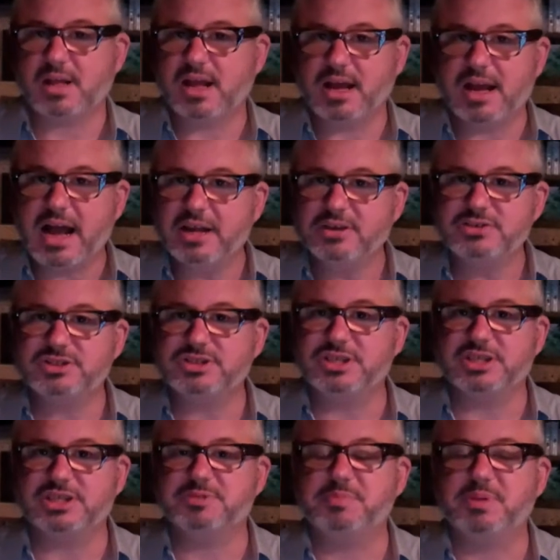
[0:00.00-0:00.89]

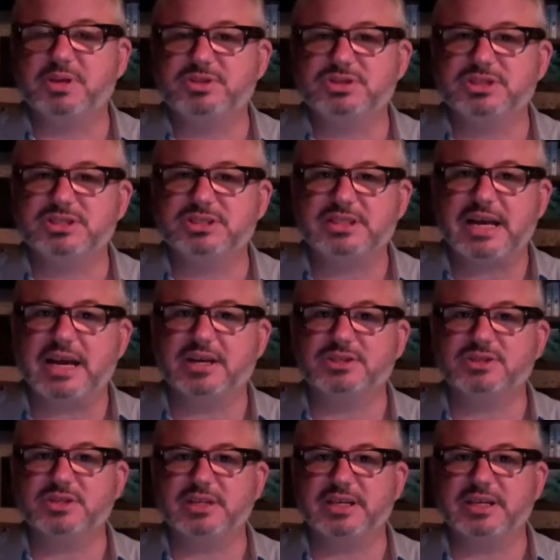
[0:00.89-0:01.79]
hydrogen explosions,
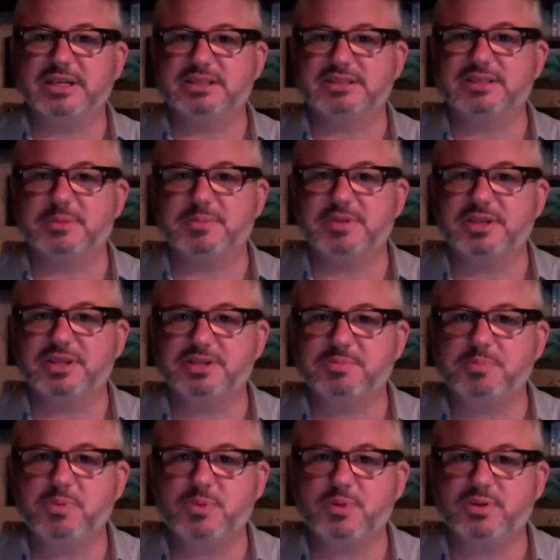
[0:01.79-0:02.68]
actually, in some of these
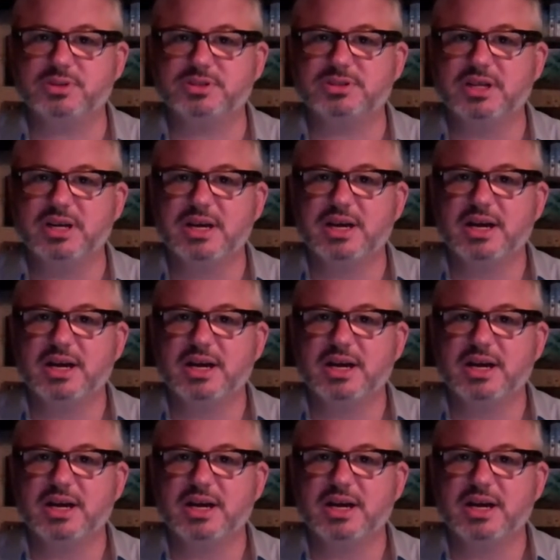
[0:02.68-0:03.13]
pools.